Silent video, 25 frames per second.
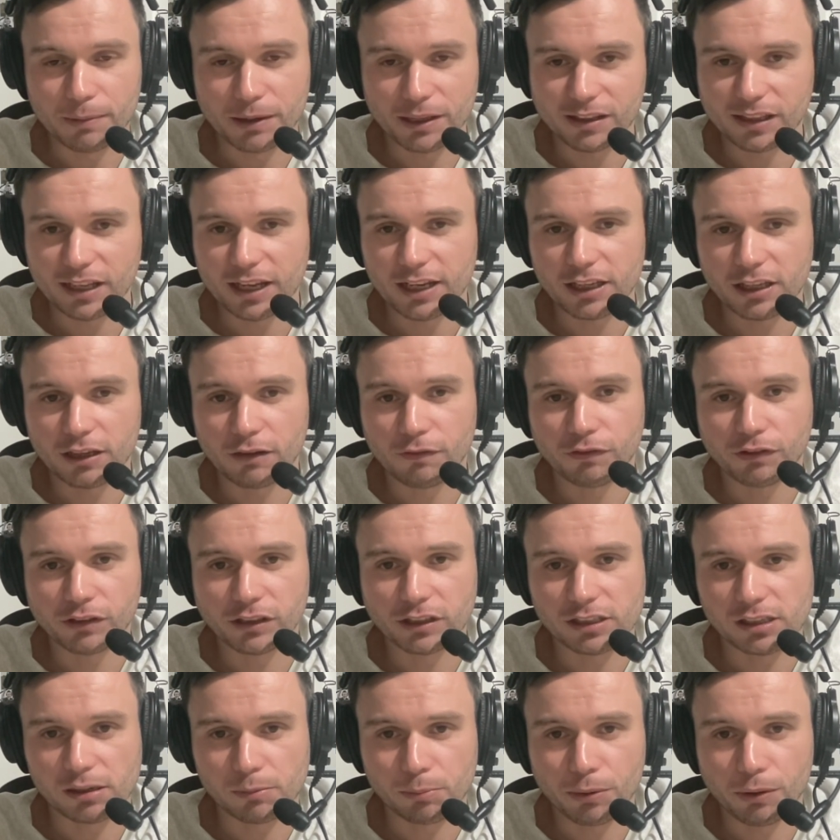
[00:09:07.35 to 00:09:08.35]
But thank you for
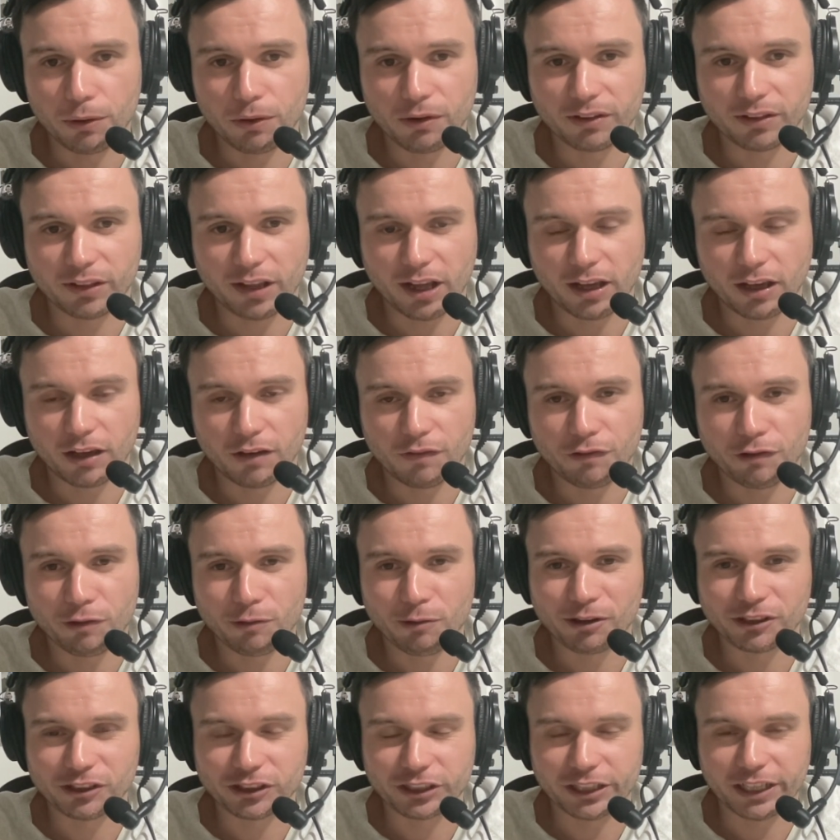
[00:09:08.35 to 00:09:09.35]
the support, thank you for
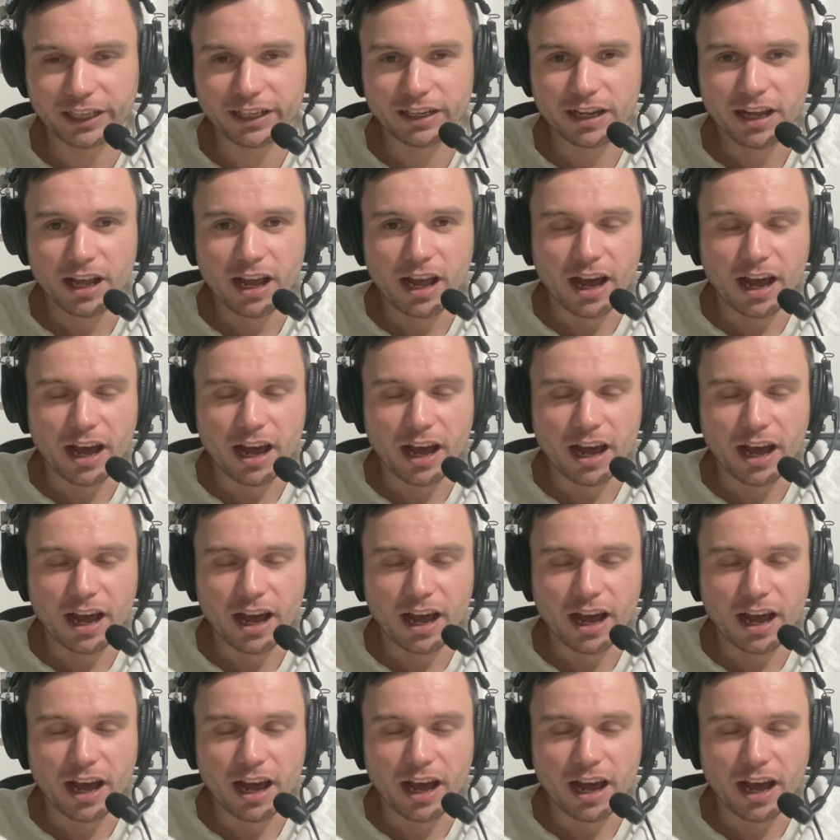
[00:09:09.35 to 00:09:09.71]
watching,